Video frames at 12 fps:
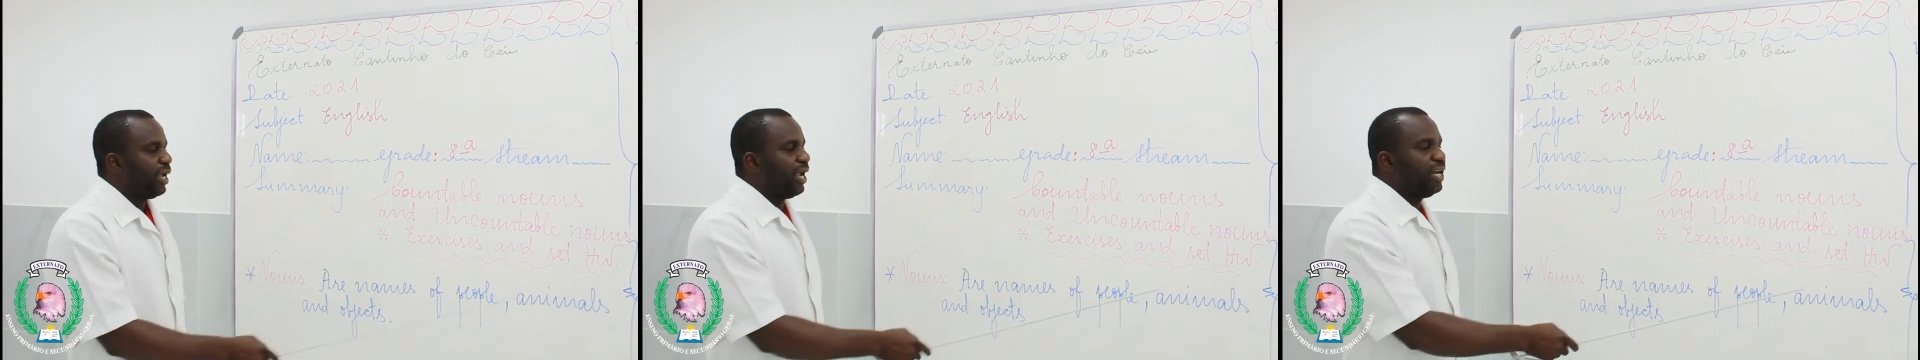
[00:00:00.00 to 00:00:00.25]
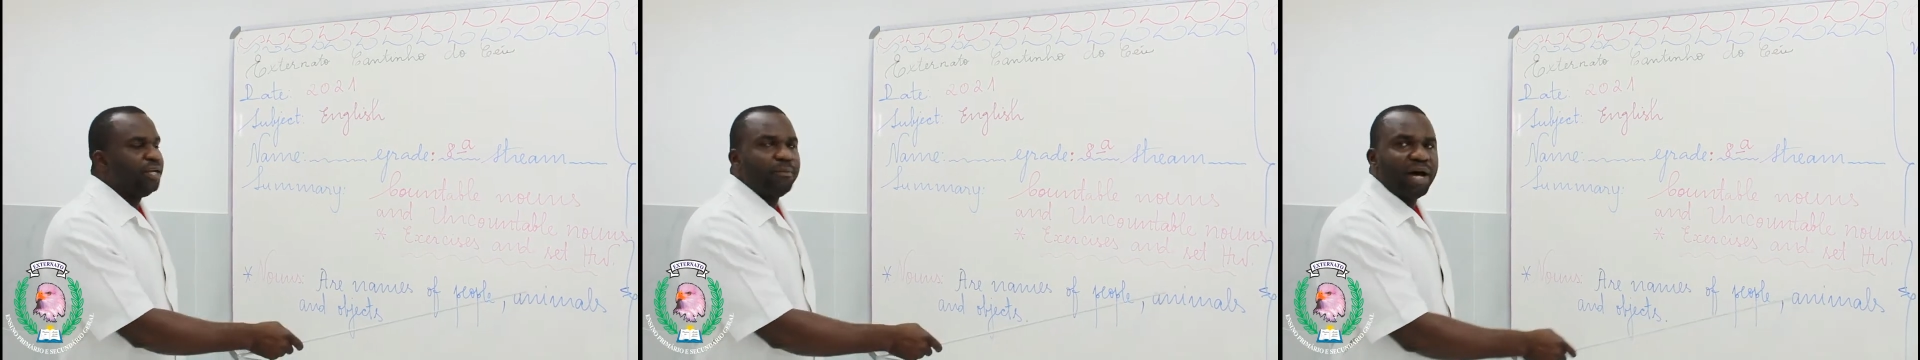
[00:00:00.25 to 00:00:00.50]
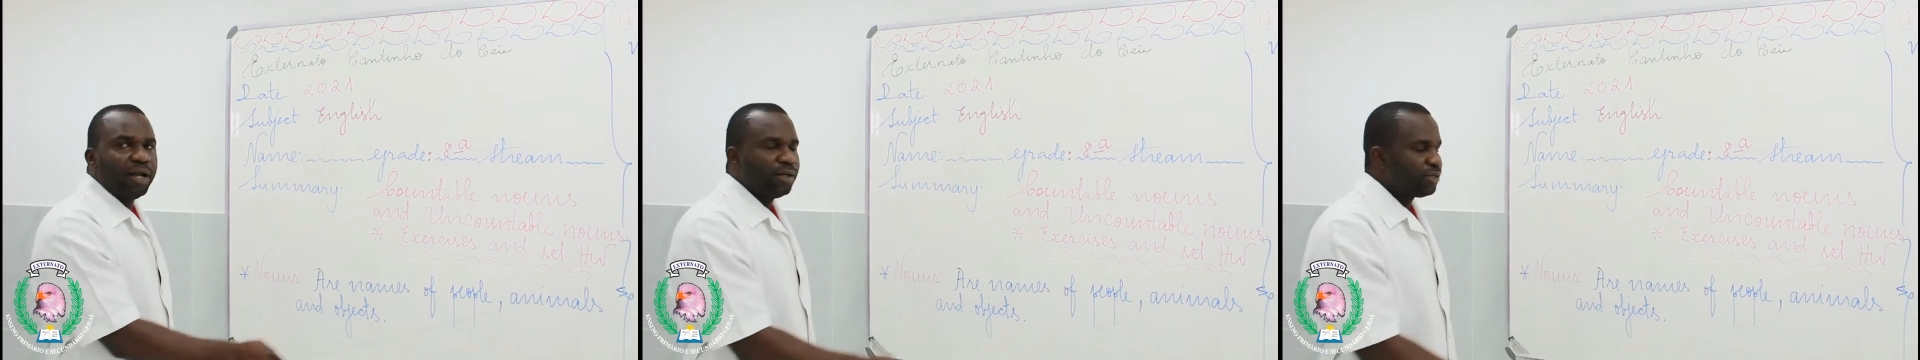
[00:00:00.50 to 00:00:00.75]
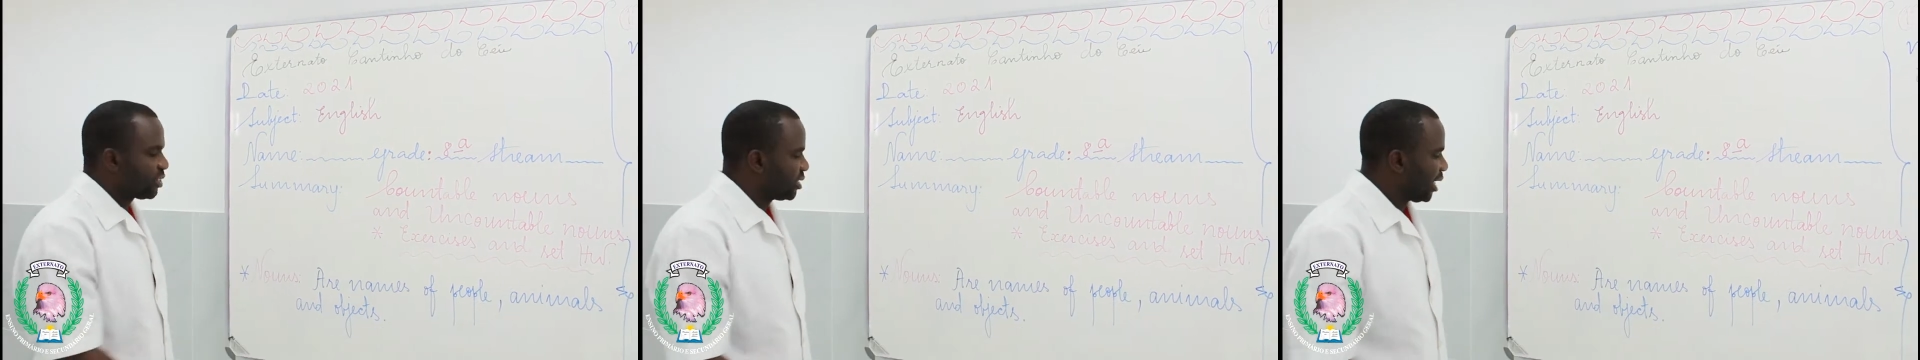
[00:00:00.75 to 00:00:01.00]

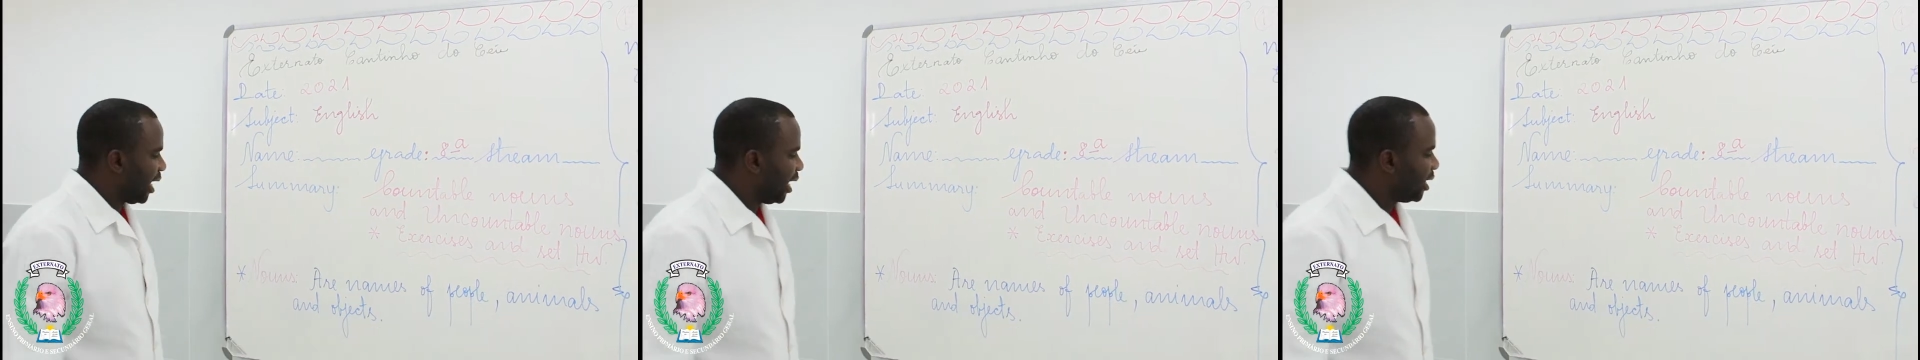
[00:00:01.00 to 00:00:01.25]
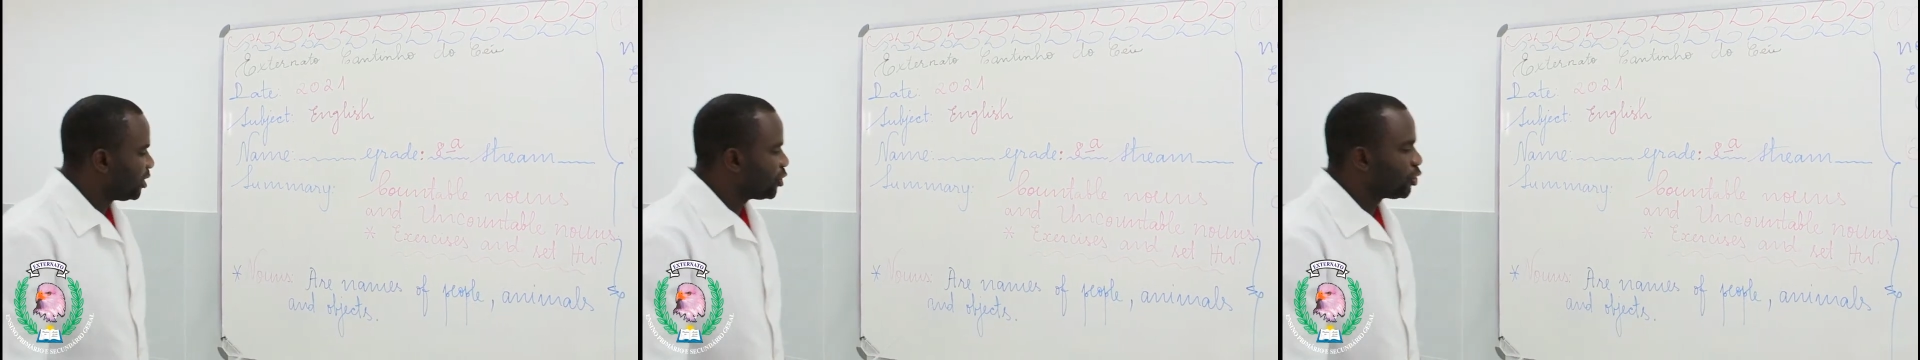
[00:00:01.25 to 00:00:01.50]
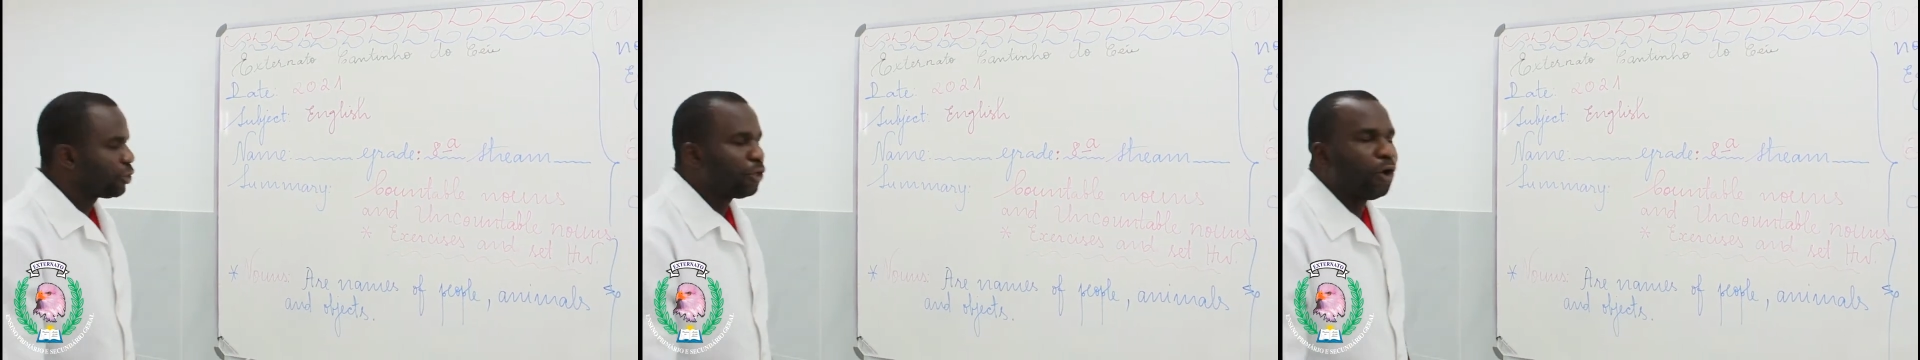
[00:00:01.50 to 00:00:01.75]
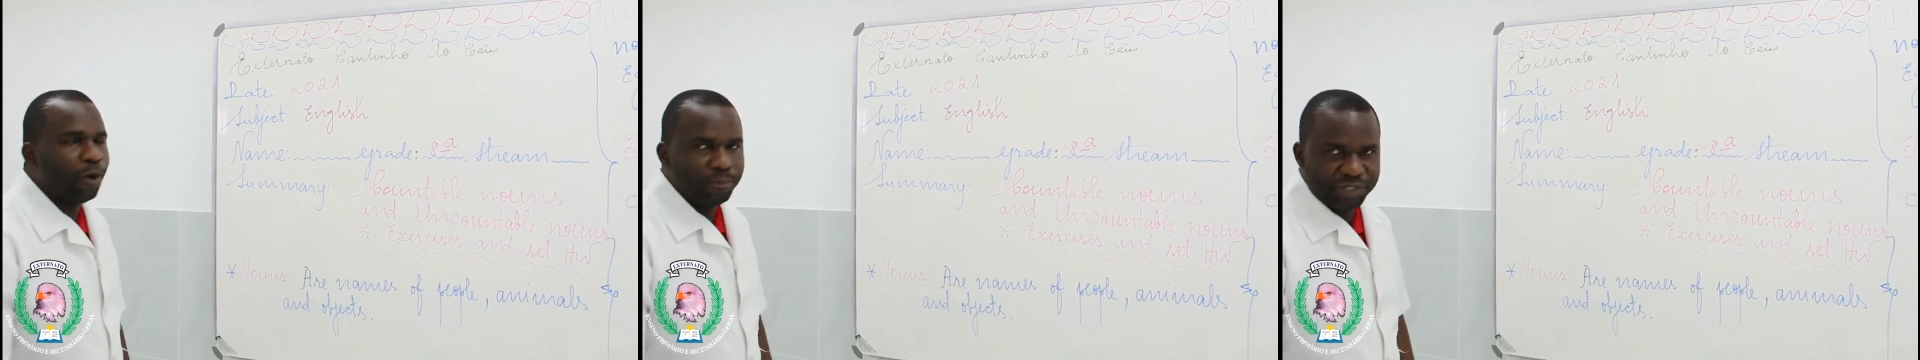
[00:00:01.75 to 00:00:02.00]
animals, and
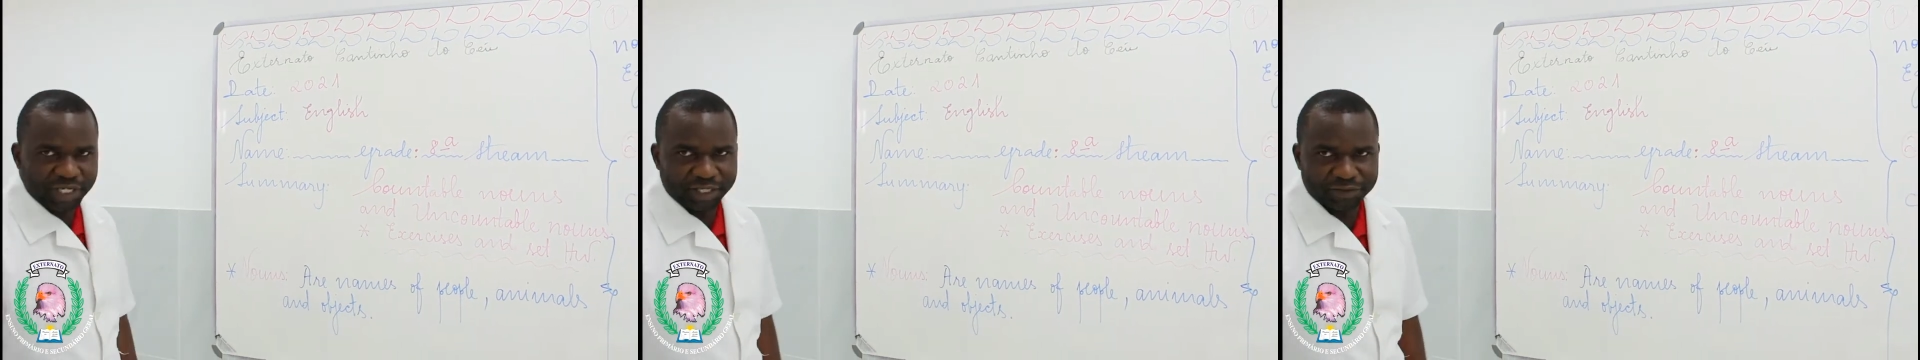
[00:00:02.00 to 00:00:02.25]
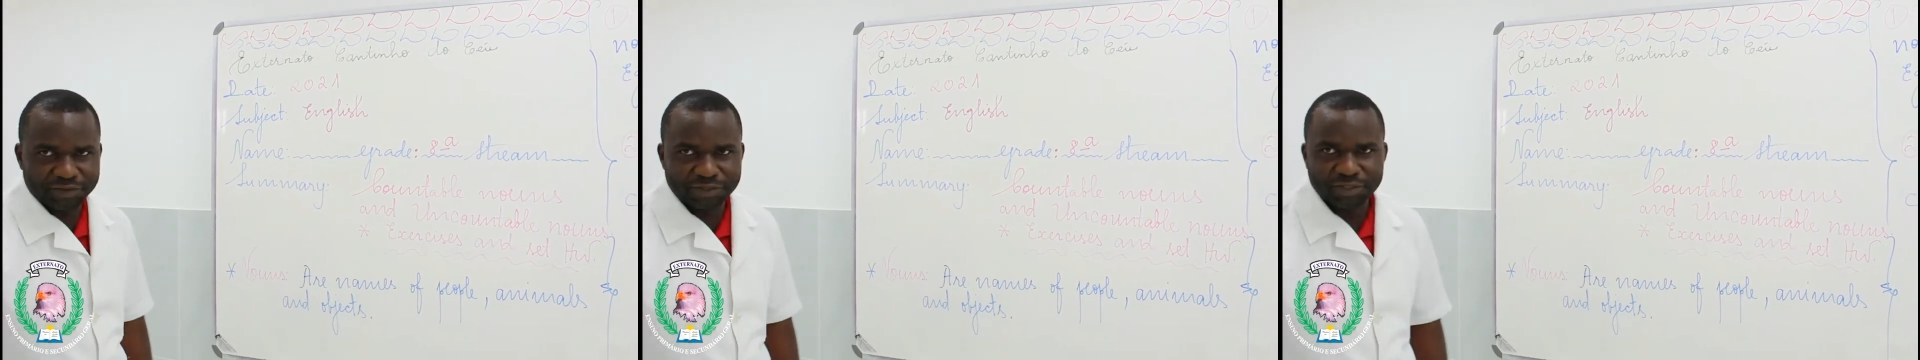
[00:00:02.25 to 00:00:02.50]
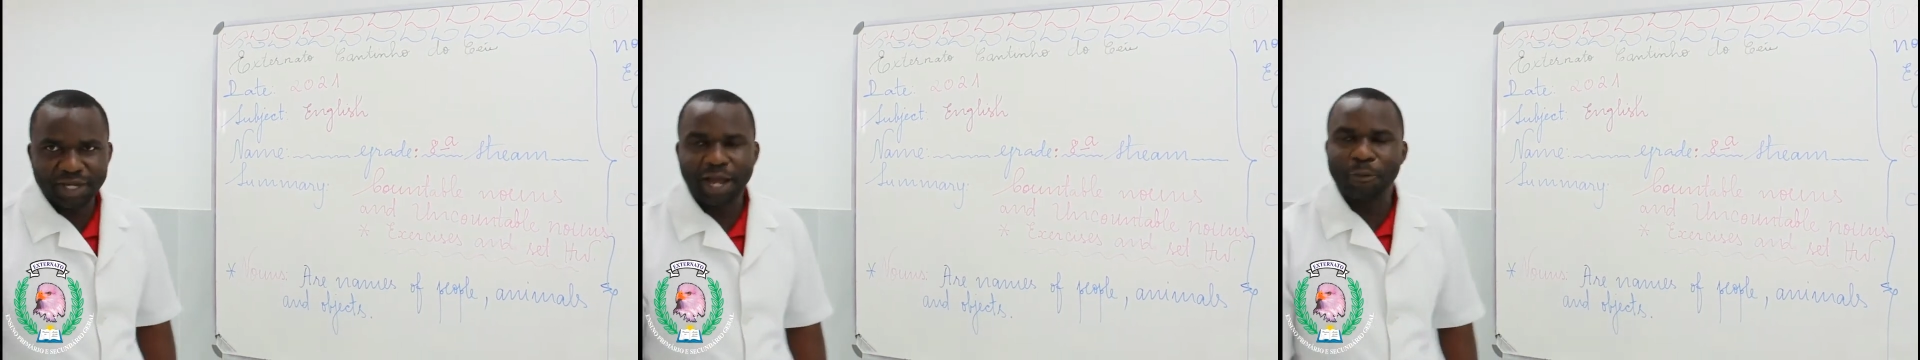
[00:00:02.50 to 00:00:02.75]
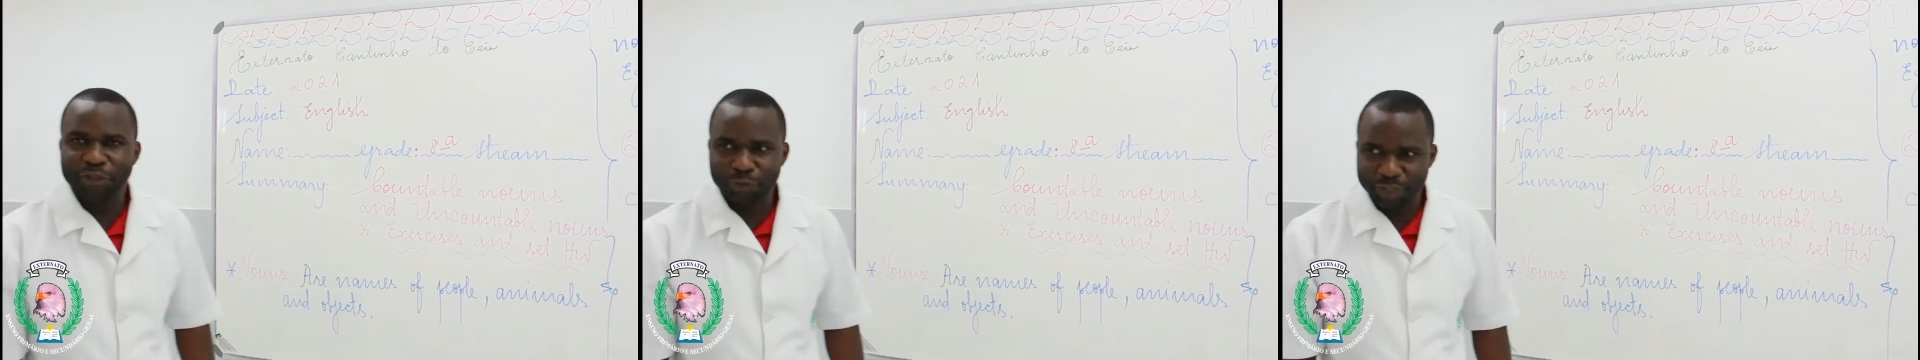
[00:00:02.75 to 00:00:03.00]
objects.
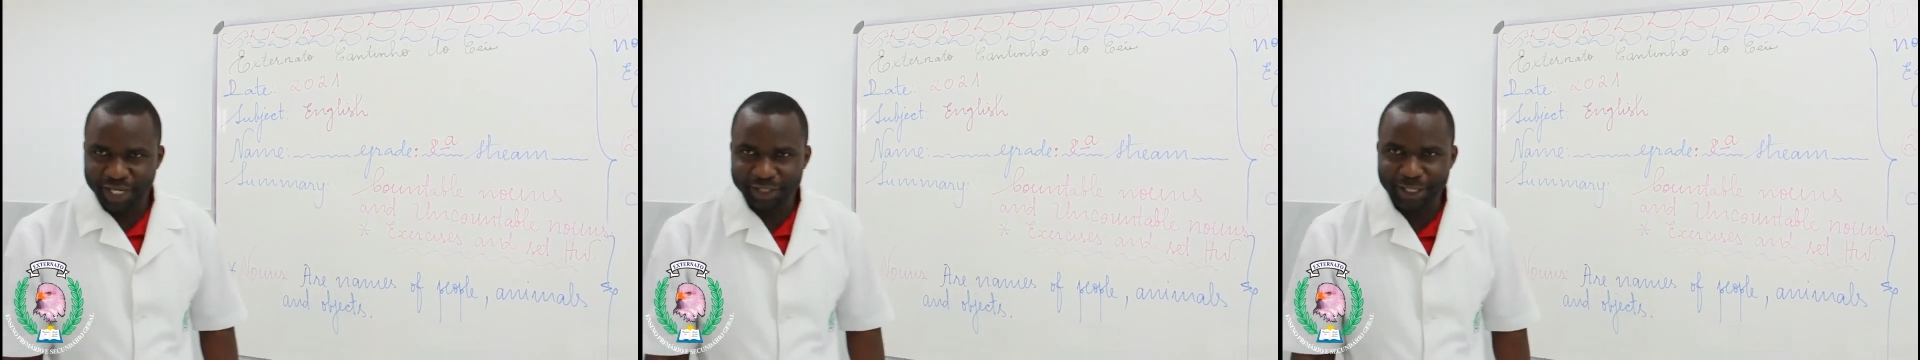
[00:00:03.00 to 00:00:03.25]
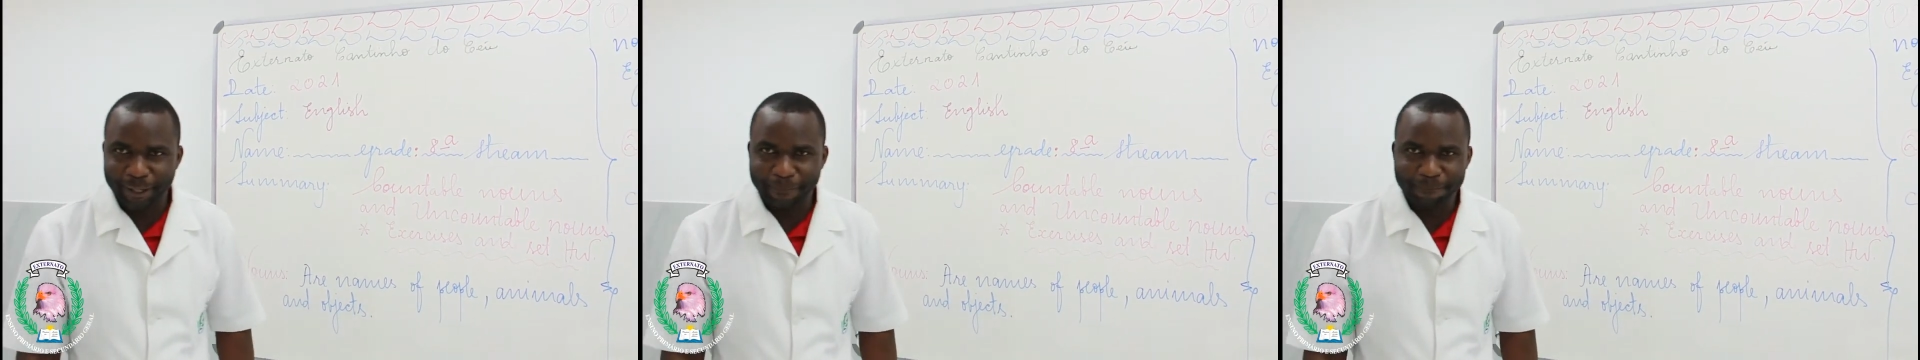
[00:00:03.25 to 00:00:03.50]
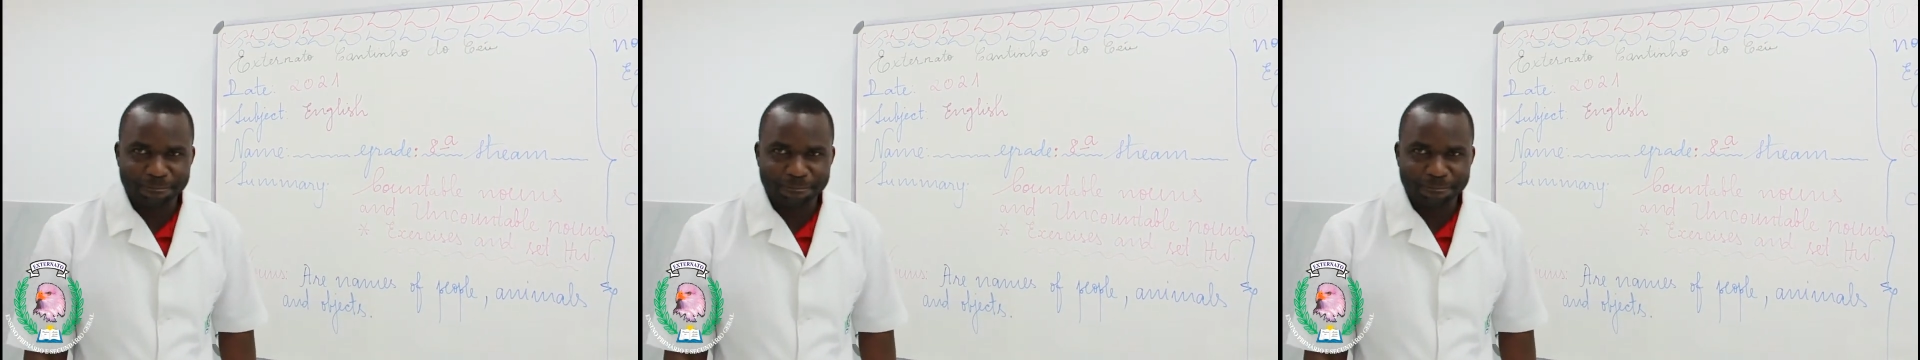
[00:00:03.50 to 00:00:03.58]
Are we together?